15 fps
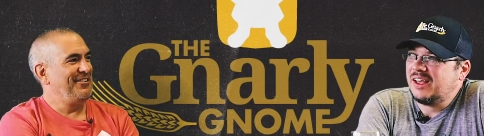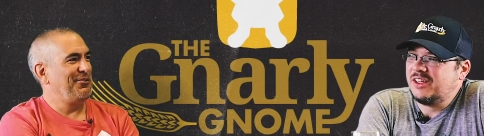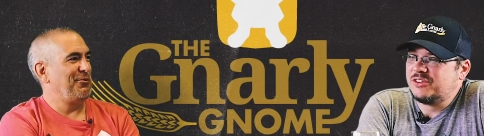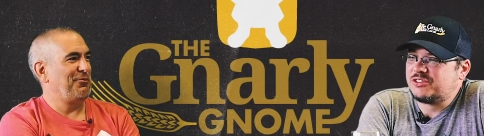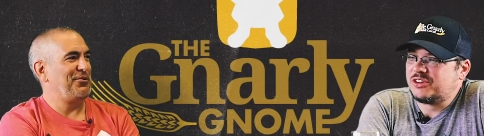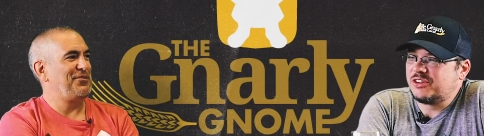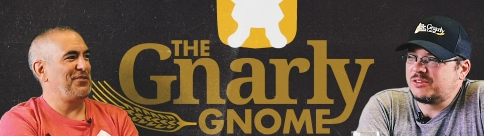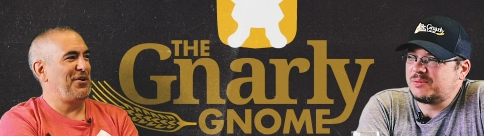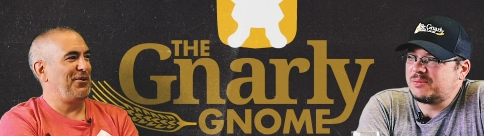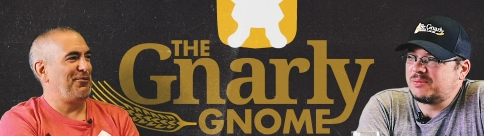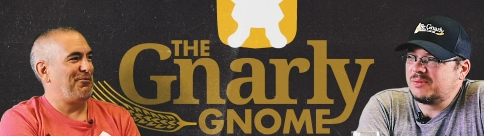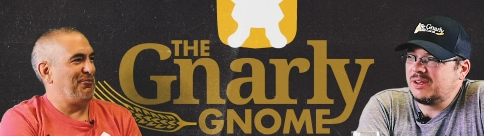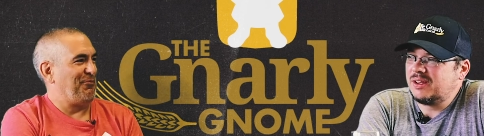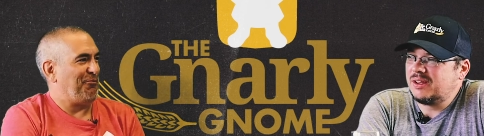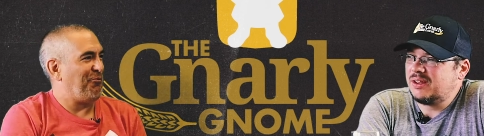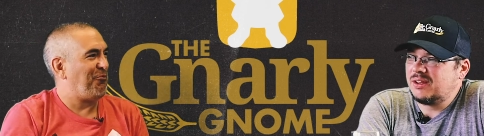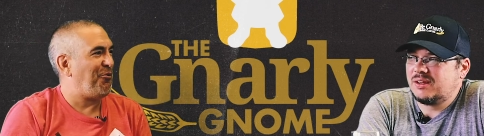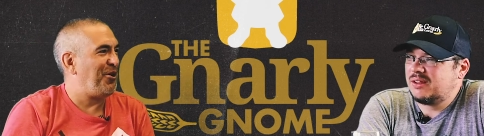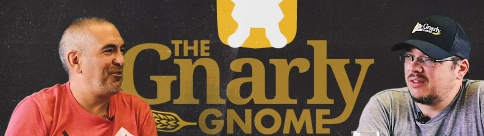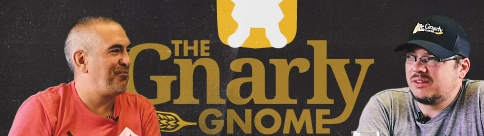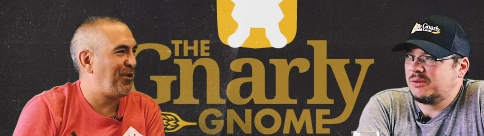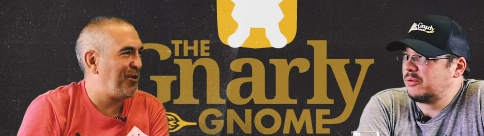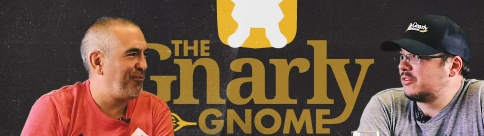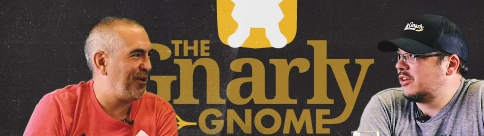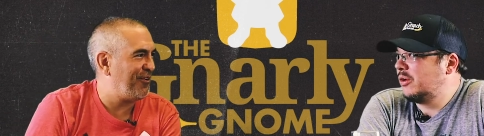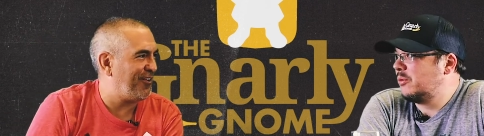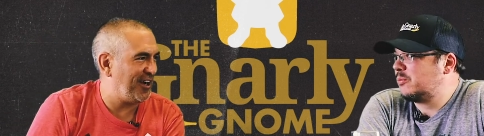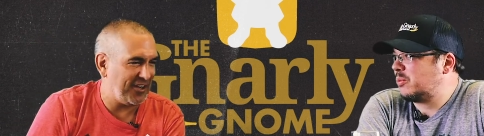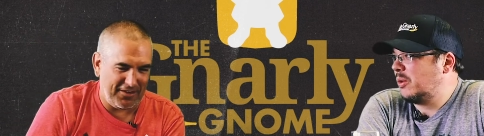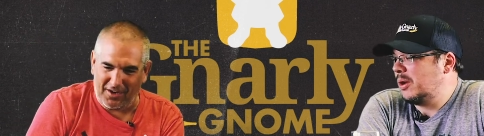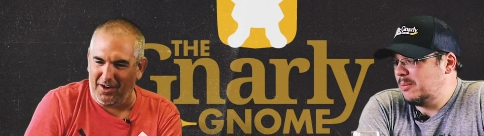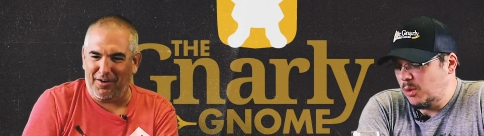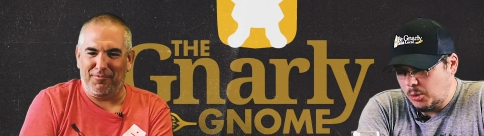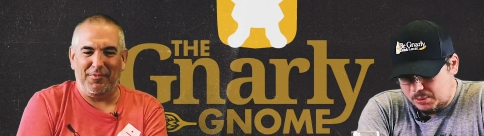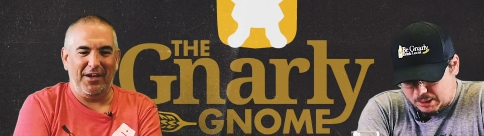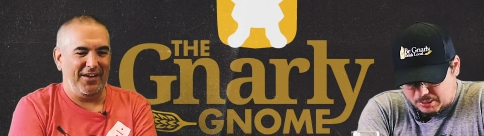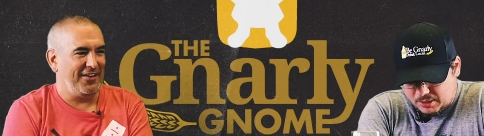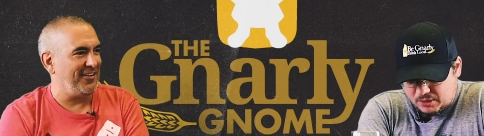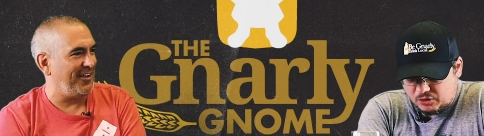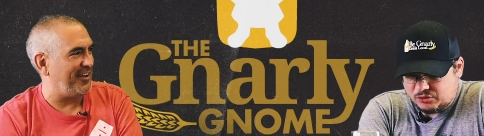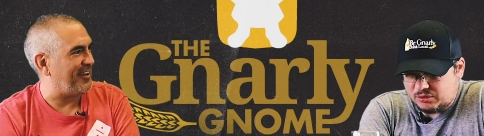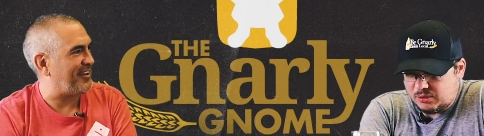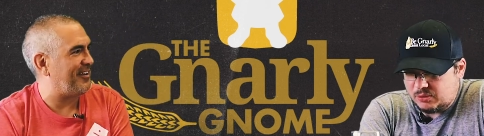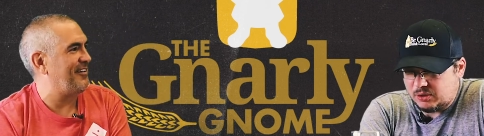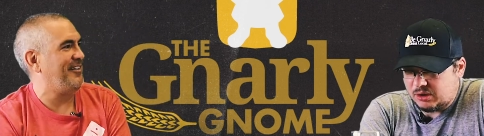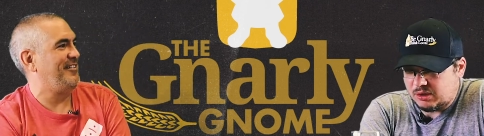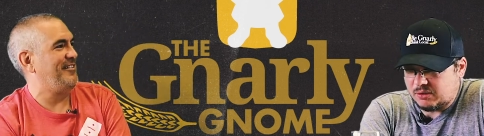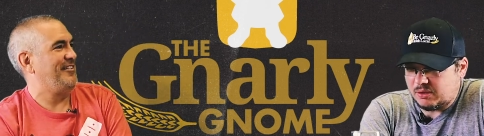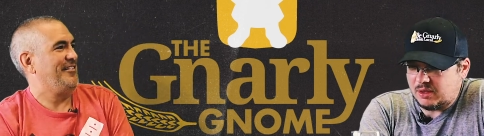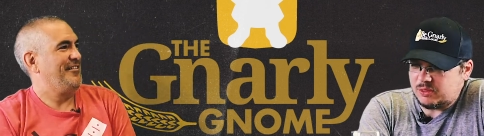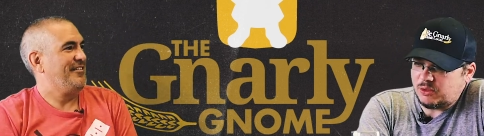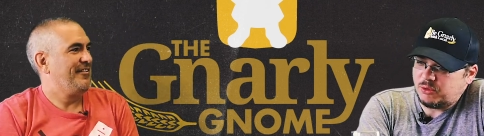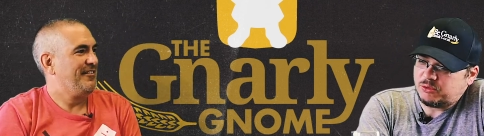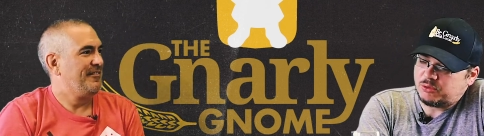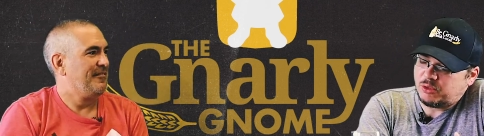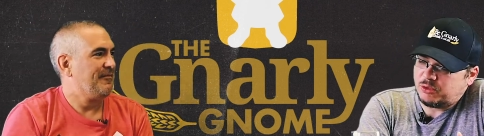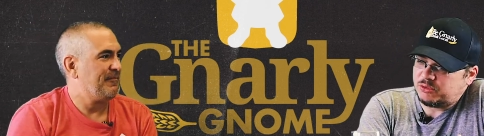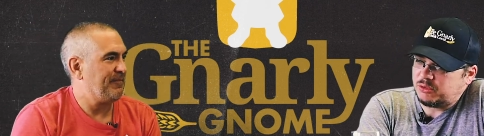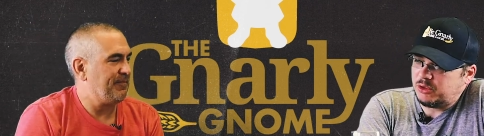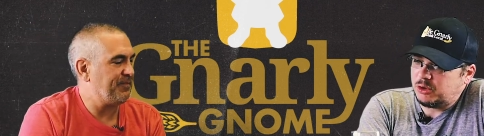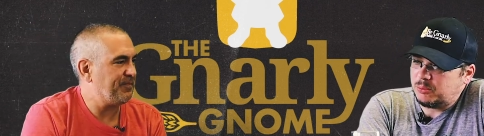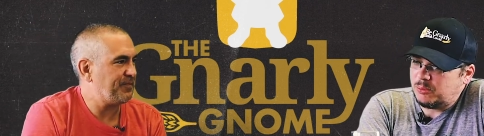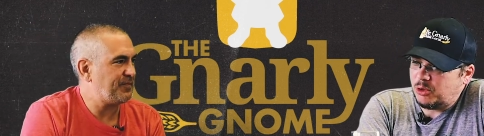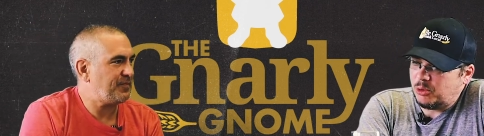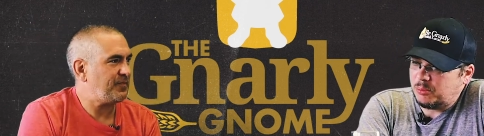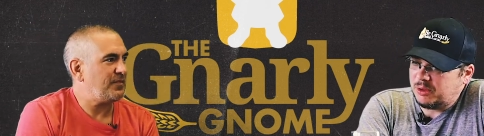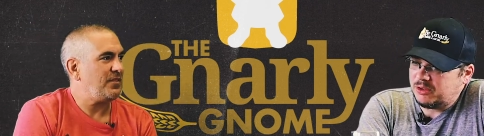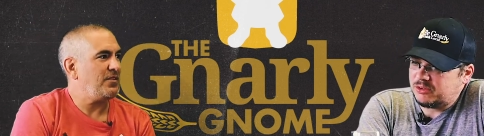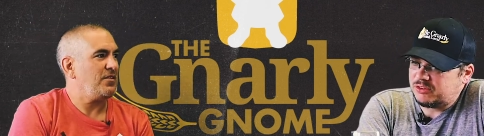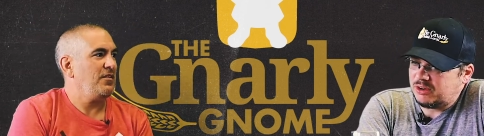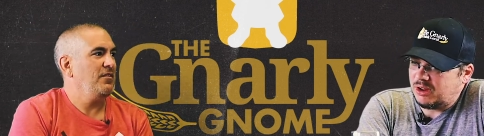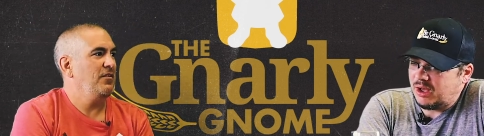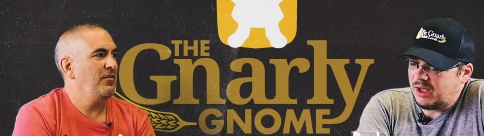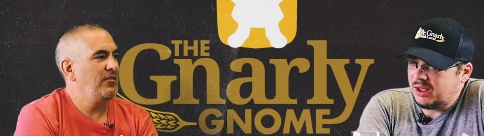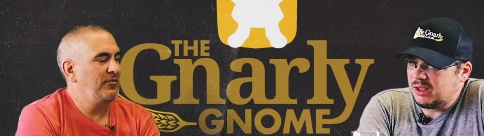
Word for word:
Speaker 1: There was no one moment. Man, and there are like those little moments.